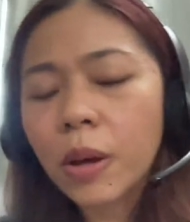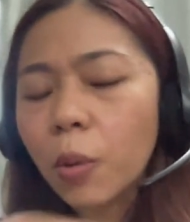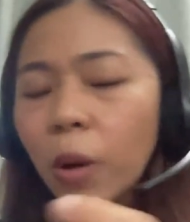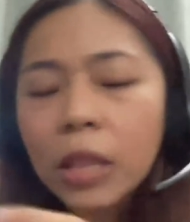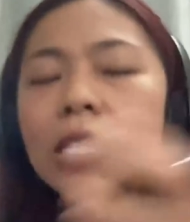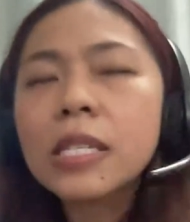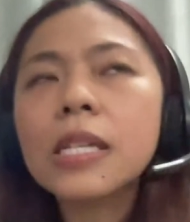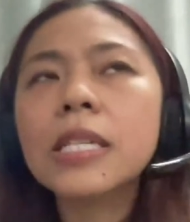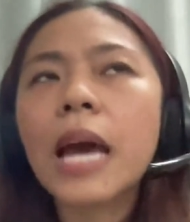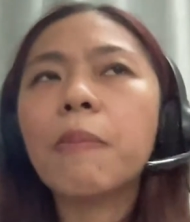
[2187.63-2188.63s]
when these
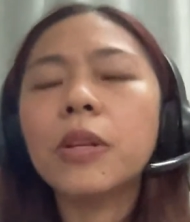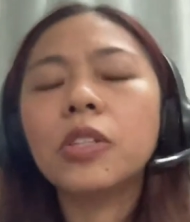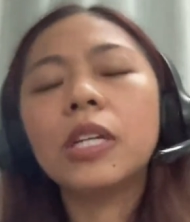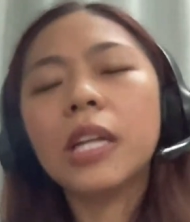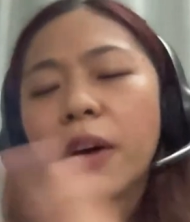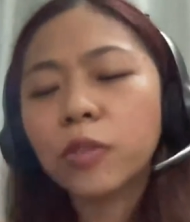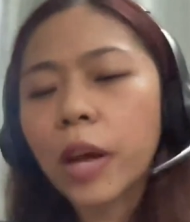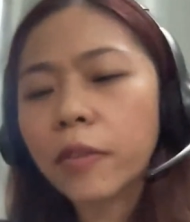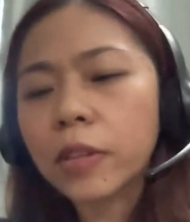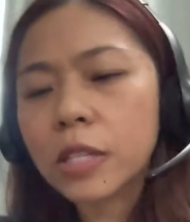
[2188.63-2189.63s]
things happen, you really have to
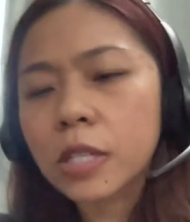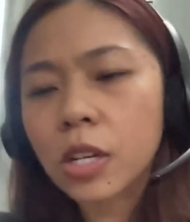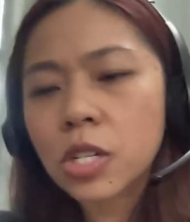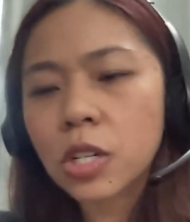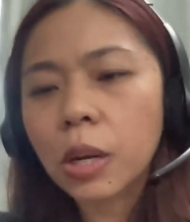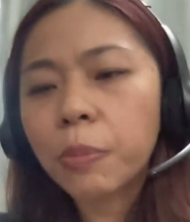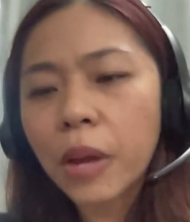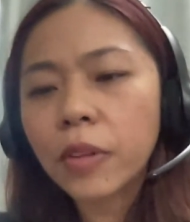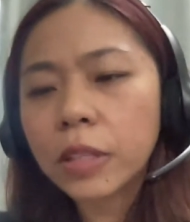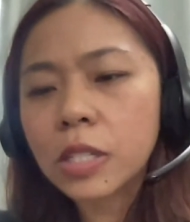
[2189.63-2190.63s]
have the discussion, a
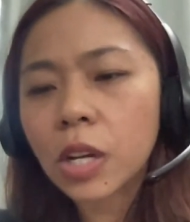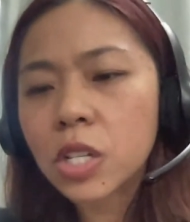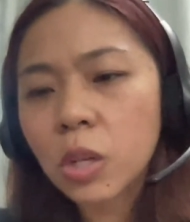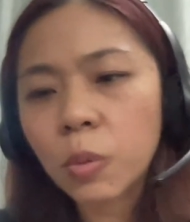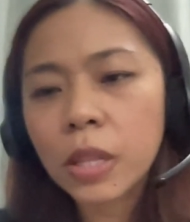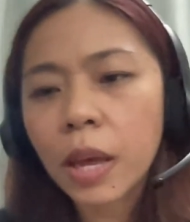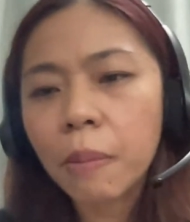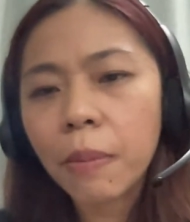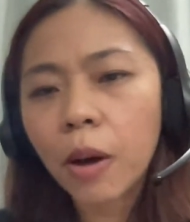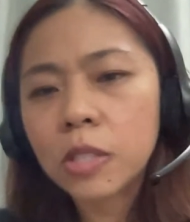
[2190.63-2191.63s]
private discussion with
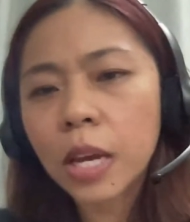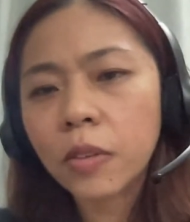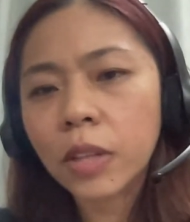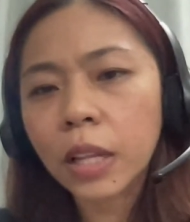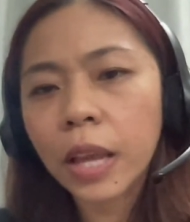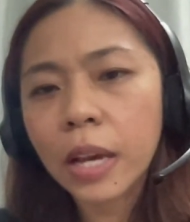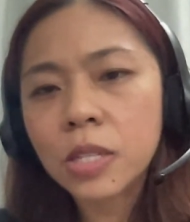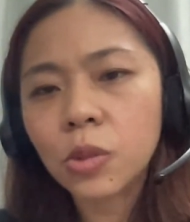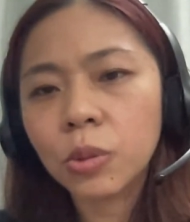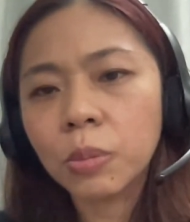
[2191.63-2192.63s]
them outside of the
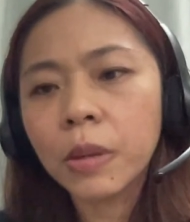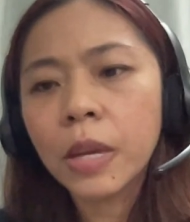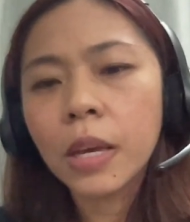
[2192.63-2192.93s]
classroom